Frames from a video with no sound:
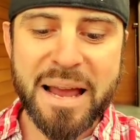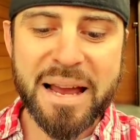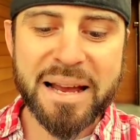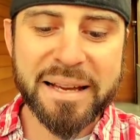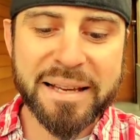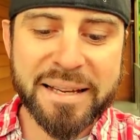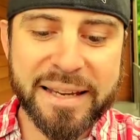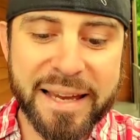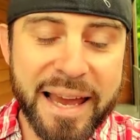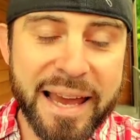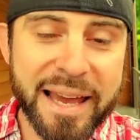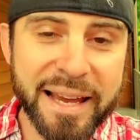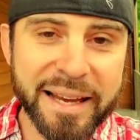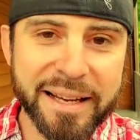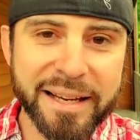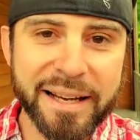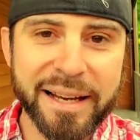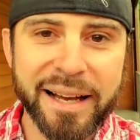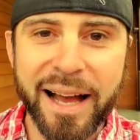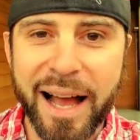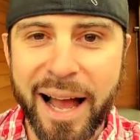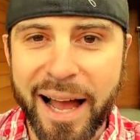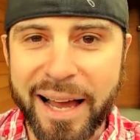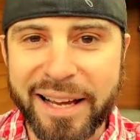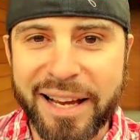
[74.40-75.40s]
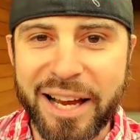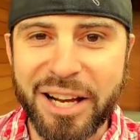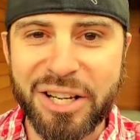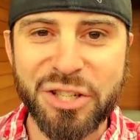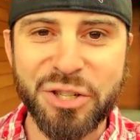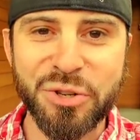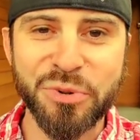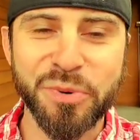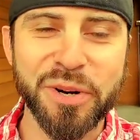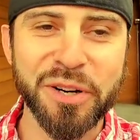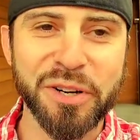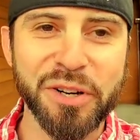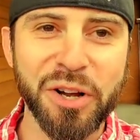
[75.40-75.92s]
gig, I guess
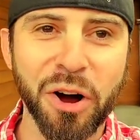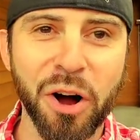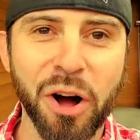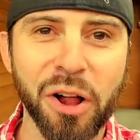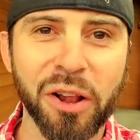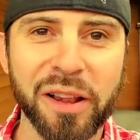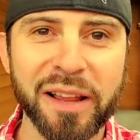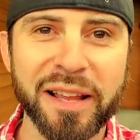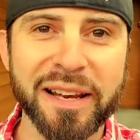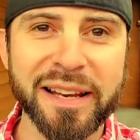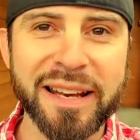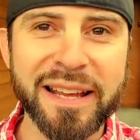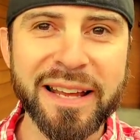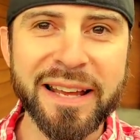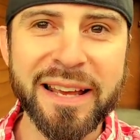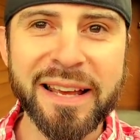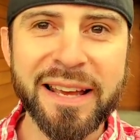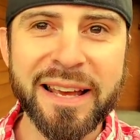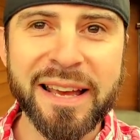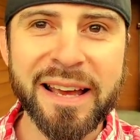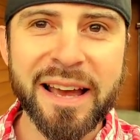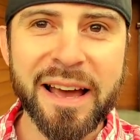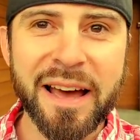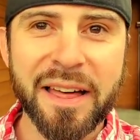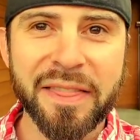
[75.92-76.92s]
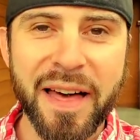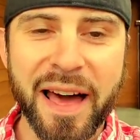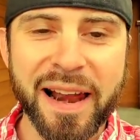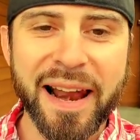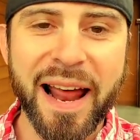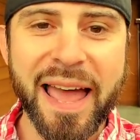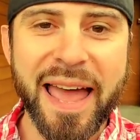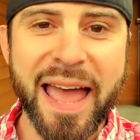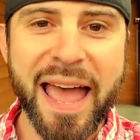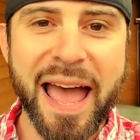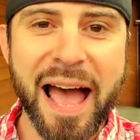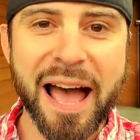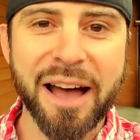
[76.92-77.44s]
you could call it, that
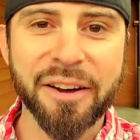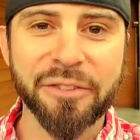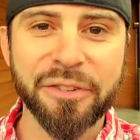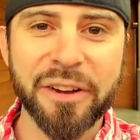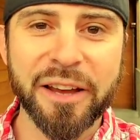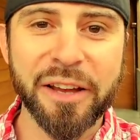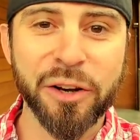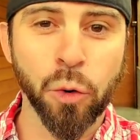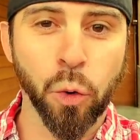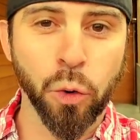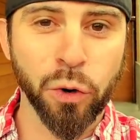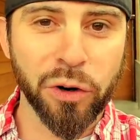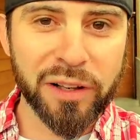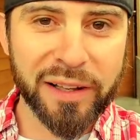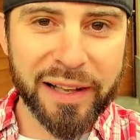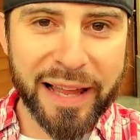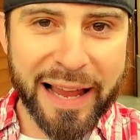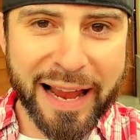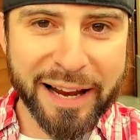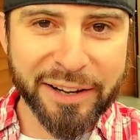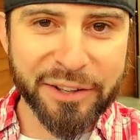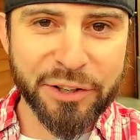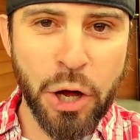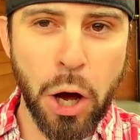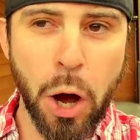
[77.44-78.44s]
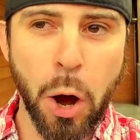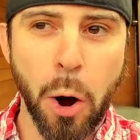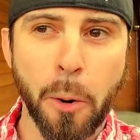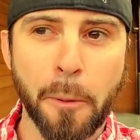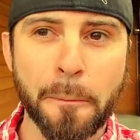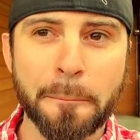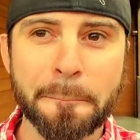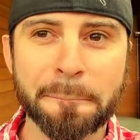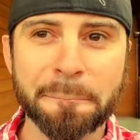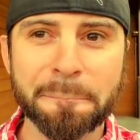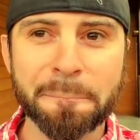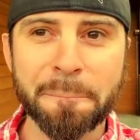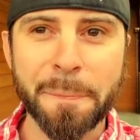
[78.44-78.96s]
I have in Orlando
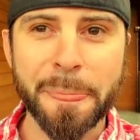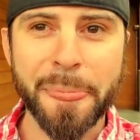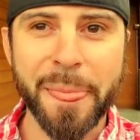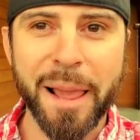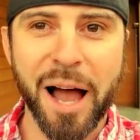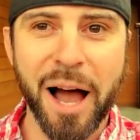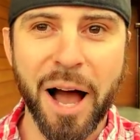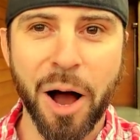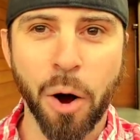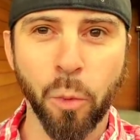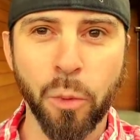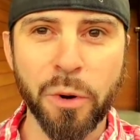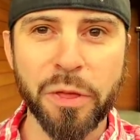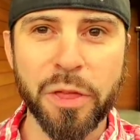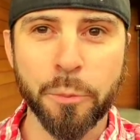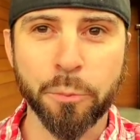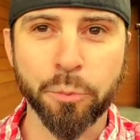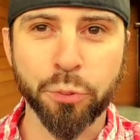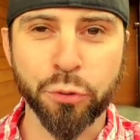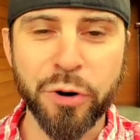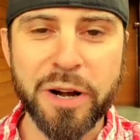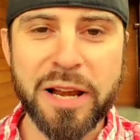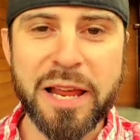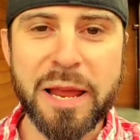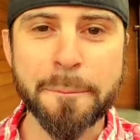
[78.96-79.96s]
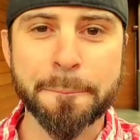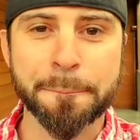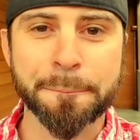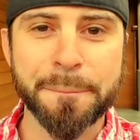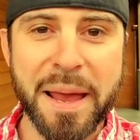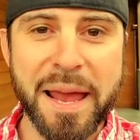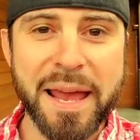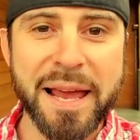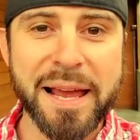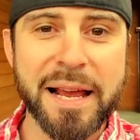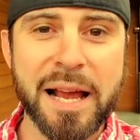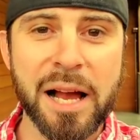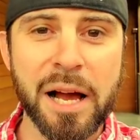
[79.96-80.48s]
with a pretty
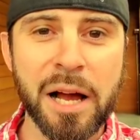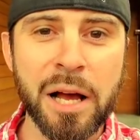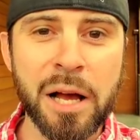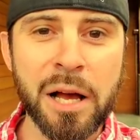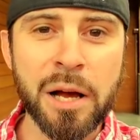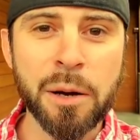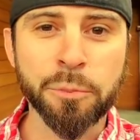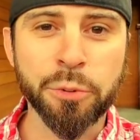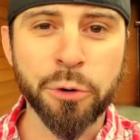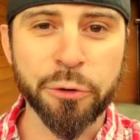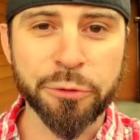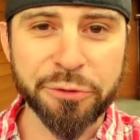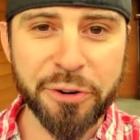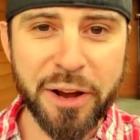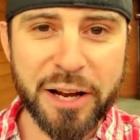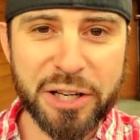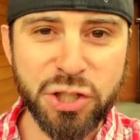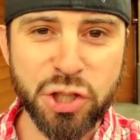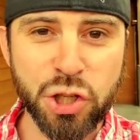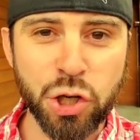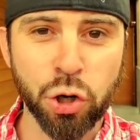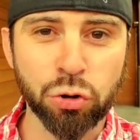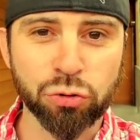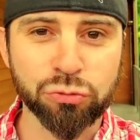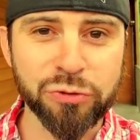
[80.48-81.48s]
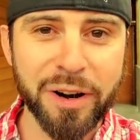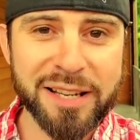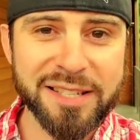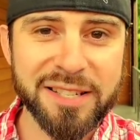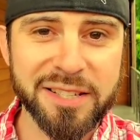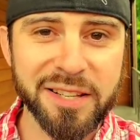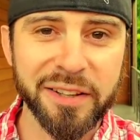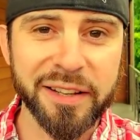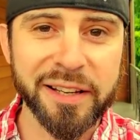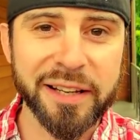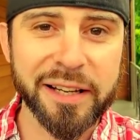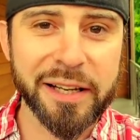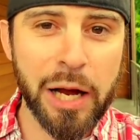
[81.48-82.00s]
big professional
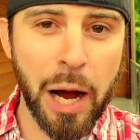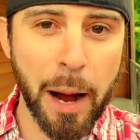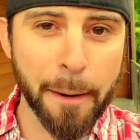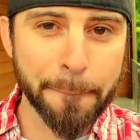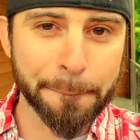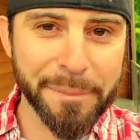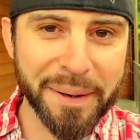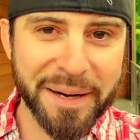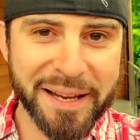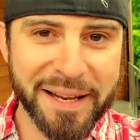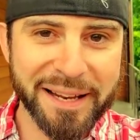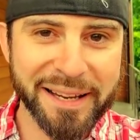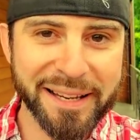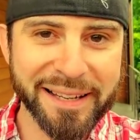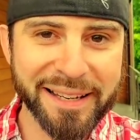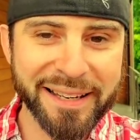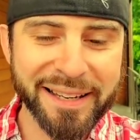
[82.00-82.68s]
wrestling company.